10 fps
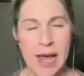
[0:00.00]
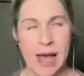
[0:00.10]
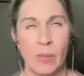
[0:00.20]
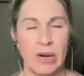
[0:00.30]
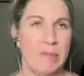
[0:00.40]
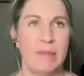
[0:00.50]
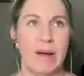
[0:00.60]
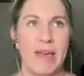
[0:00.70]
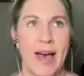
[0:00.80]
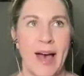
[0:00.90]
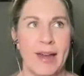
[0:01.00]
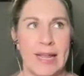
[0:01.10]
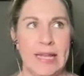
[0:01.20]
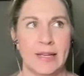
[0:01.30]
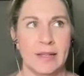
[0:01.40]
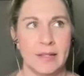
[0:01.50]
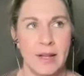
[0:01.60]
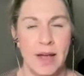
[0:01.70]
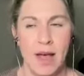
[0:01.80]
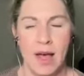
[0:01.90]
And what I mean by that is
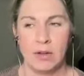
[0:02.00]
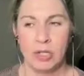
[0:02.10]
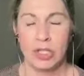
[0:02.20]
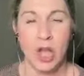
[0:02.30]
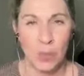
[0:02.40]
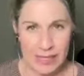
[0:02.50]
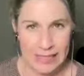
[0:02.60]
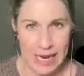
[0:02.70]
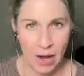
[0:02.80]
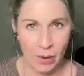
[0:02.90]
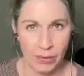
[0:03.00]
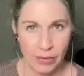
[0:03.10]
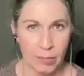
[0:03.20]
slowing down,